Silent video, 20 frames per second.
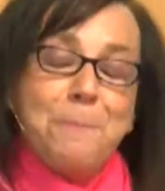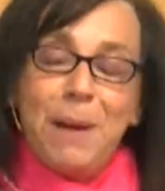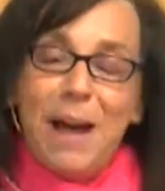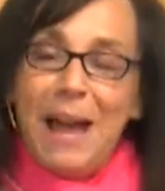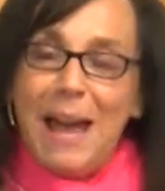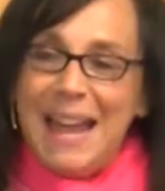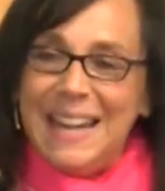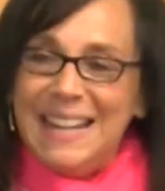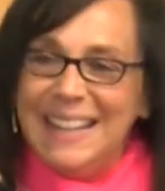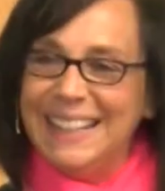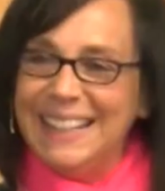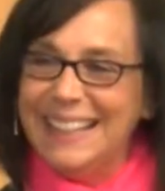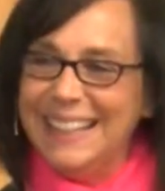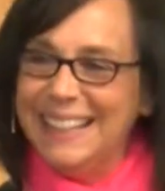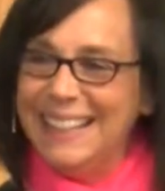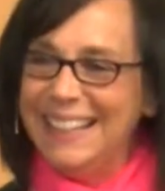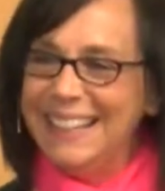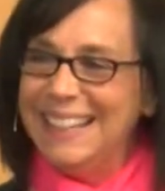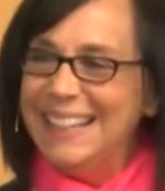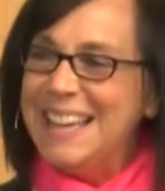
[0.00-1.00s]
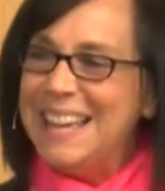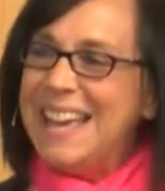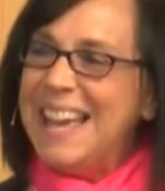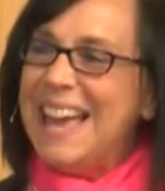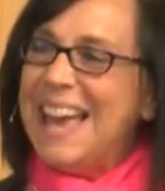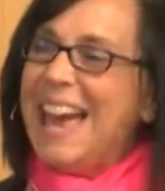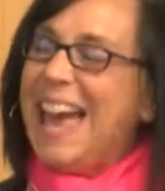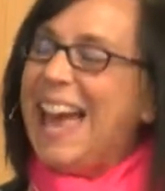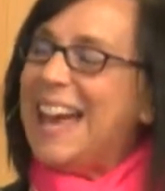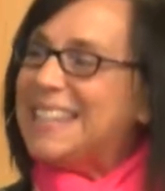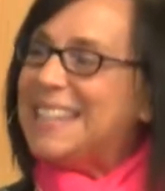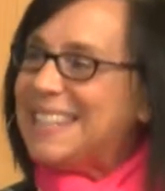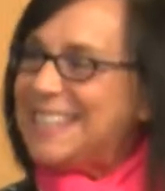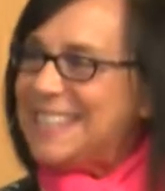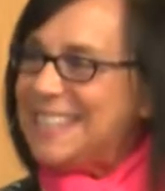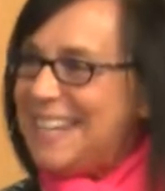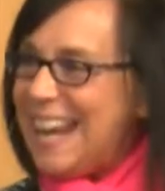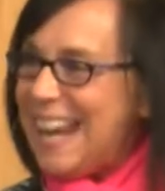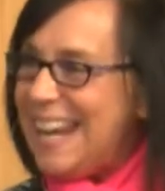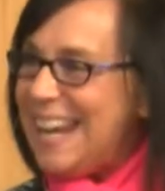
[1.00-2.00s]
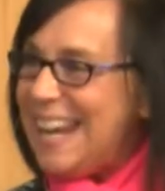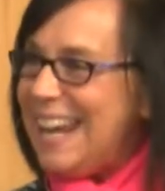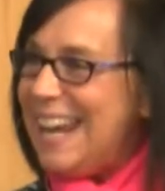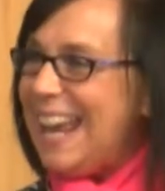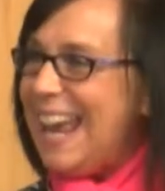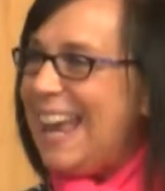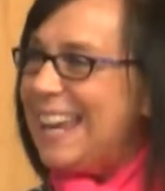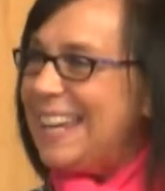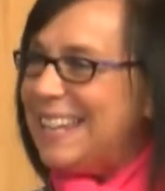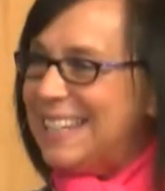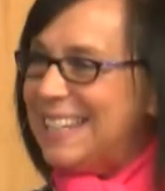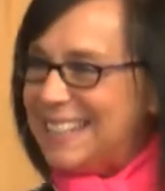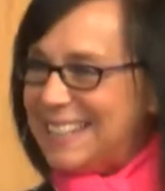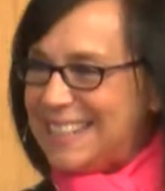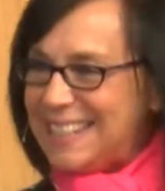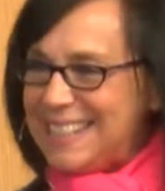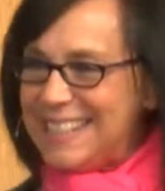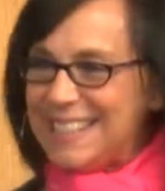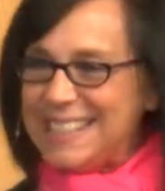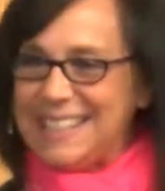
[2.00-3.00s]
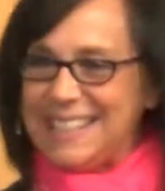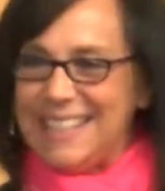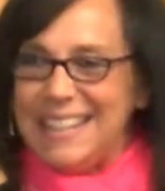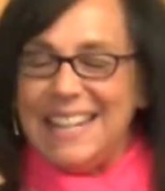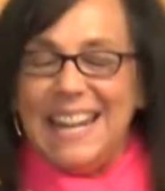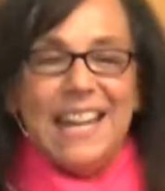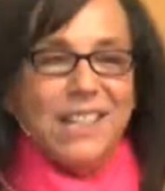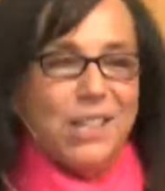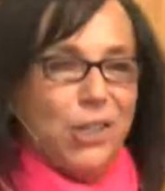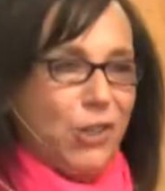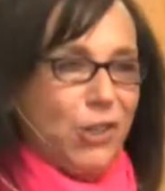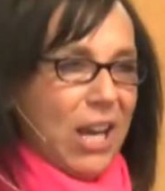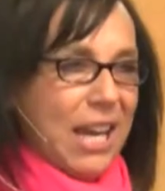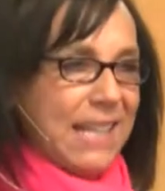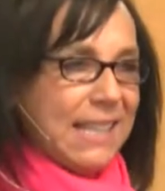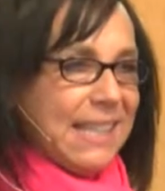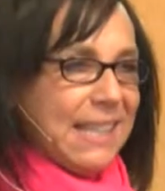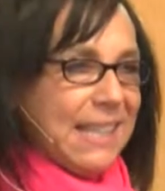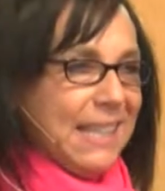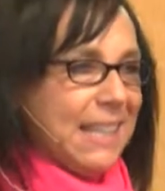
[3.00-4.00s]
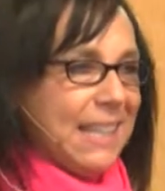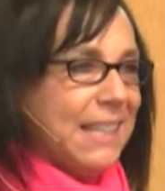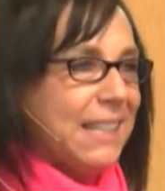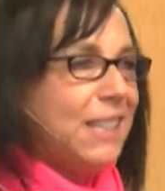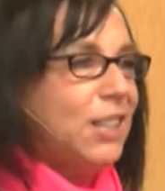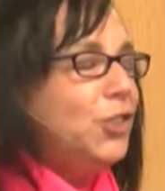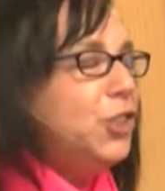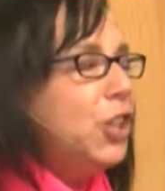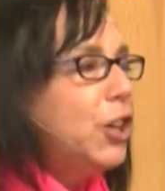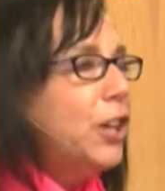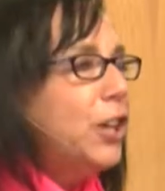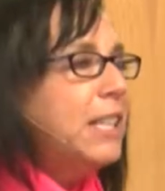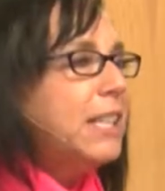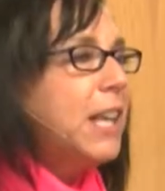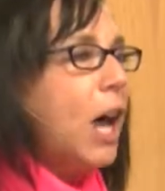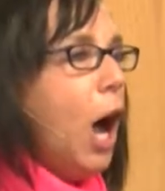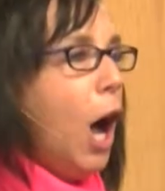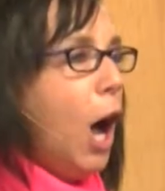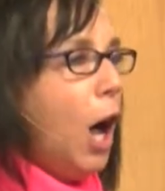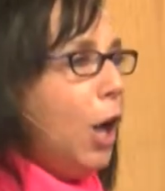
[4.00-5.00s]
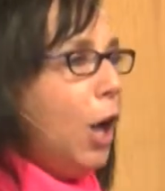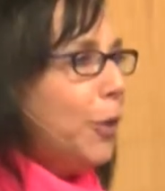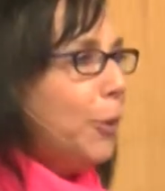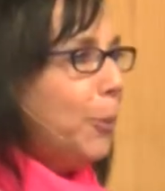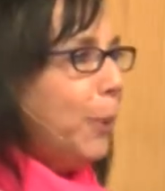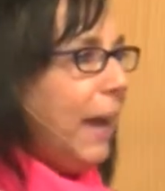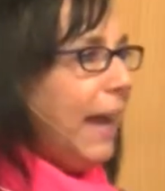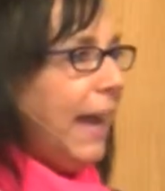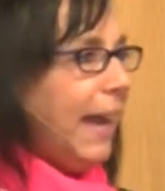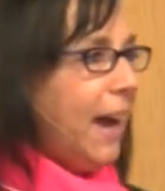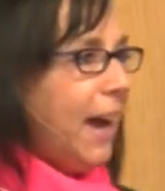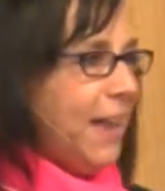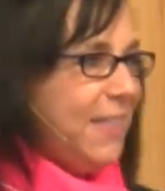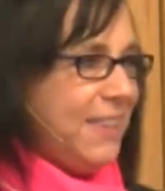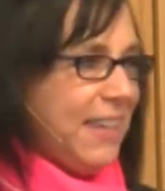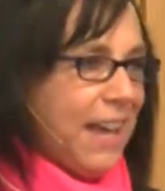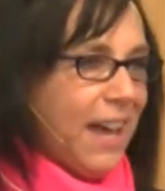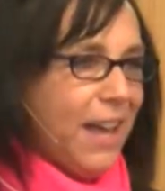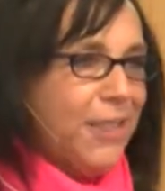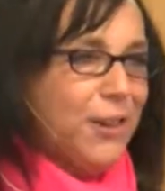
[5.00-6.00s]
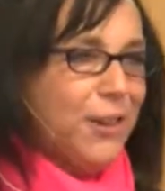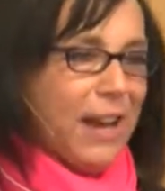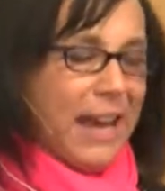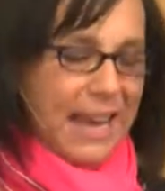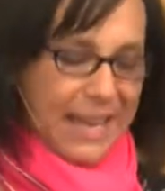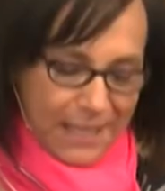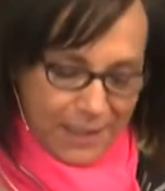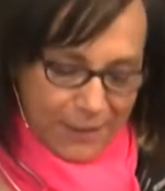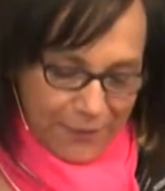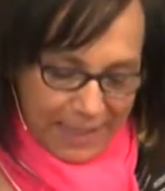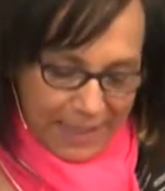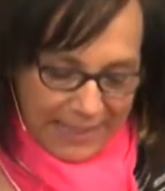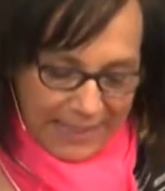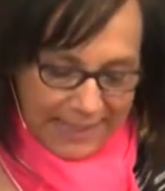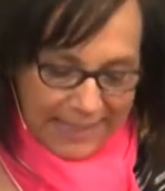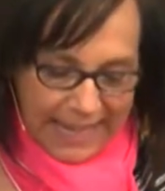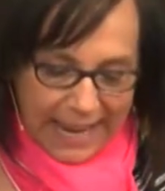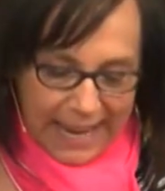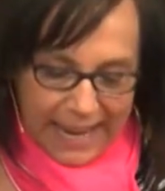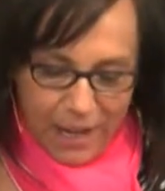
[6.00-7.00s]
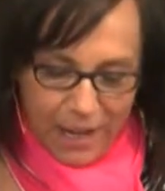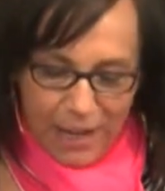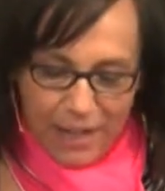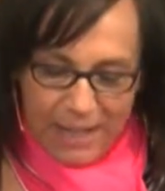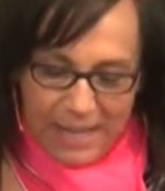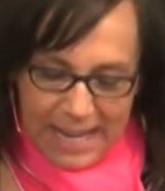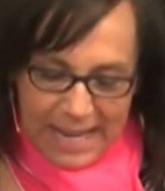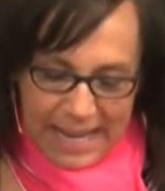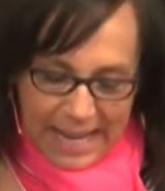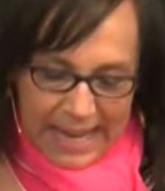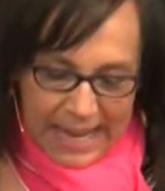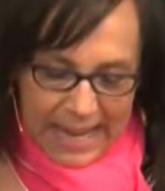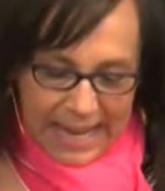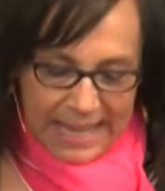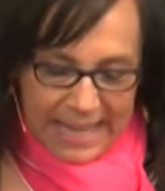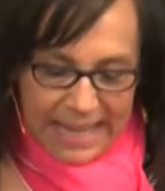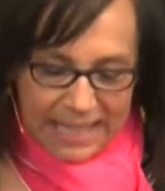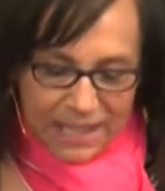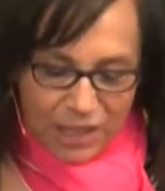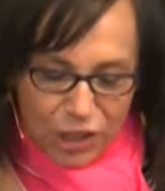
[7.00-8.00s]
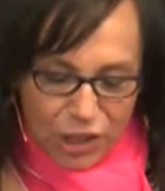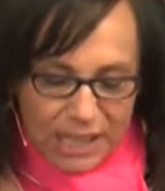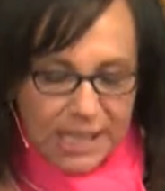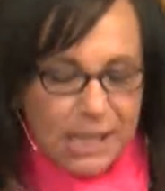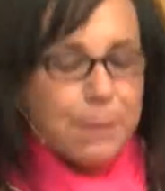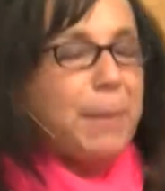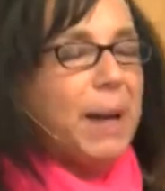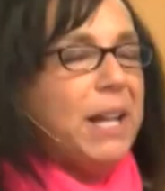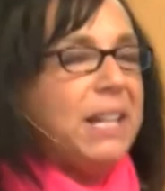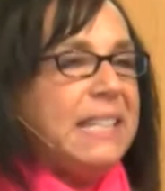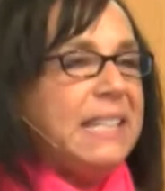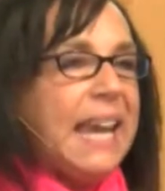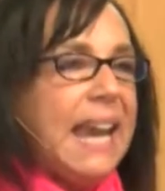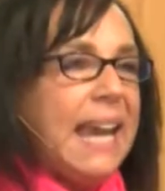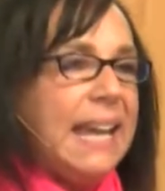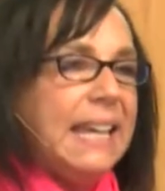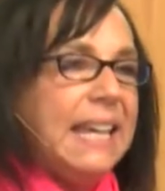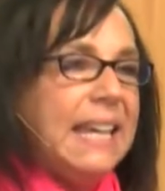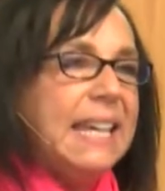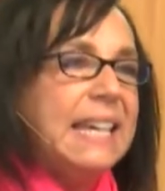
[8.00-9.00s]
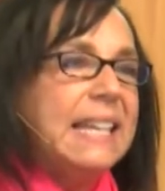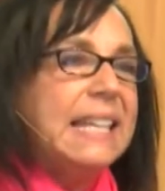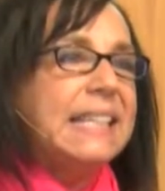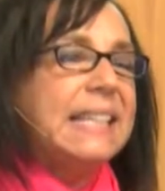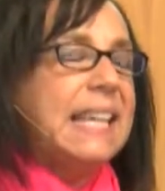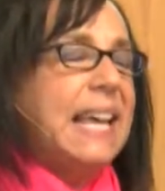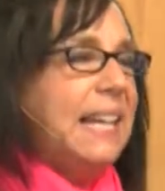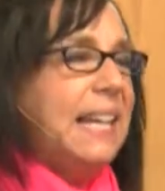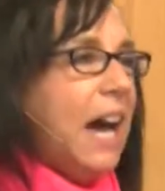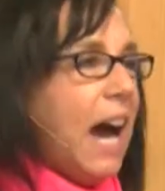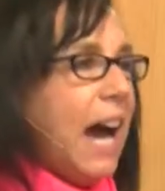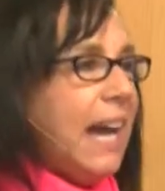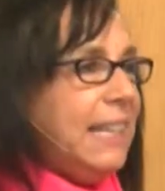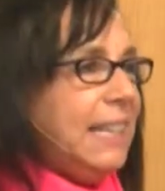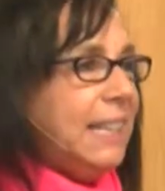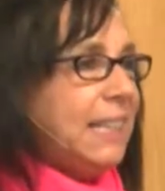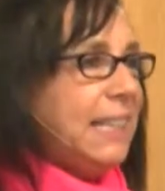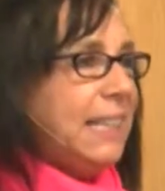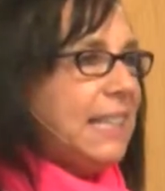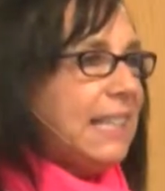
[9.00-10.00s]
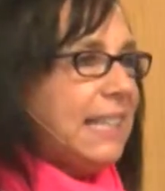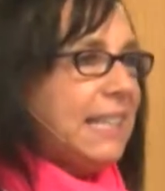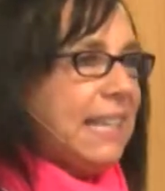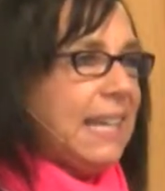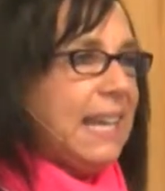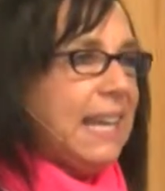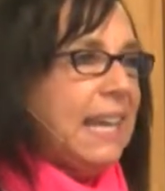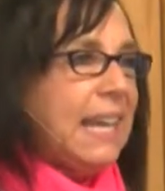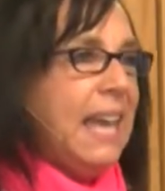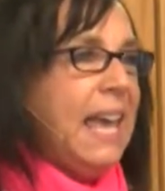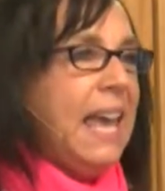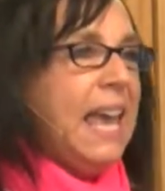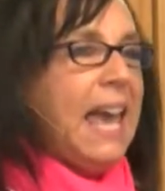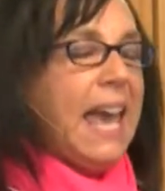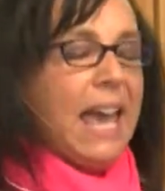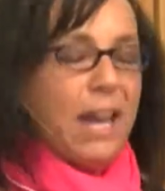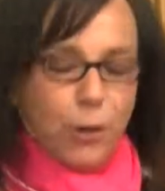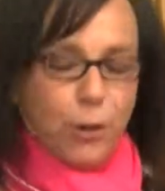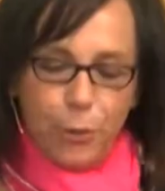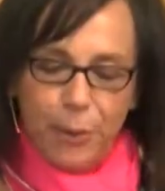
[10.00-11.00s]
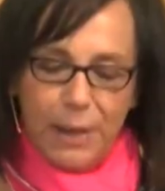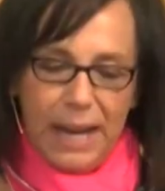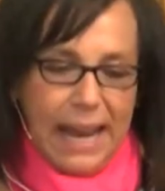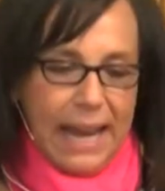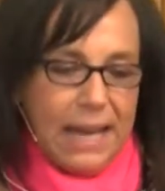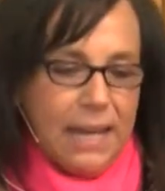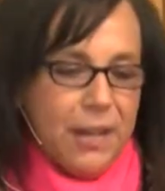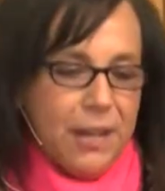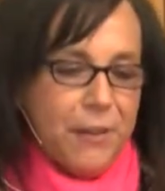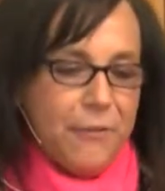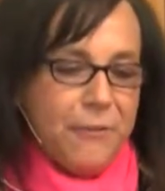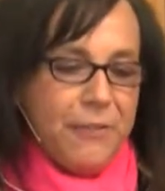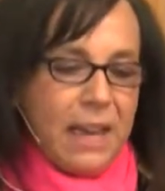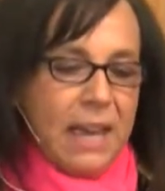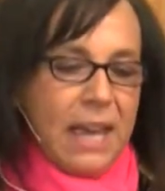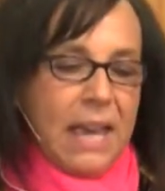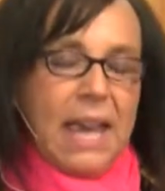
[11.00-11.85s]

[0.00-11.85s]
But as steady and consistent as Jason is, Jared's all the way on the other end of the scale. And he's just spontaneous and idealistic and creative.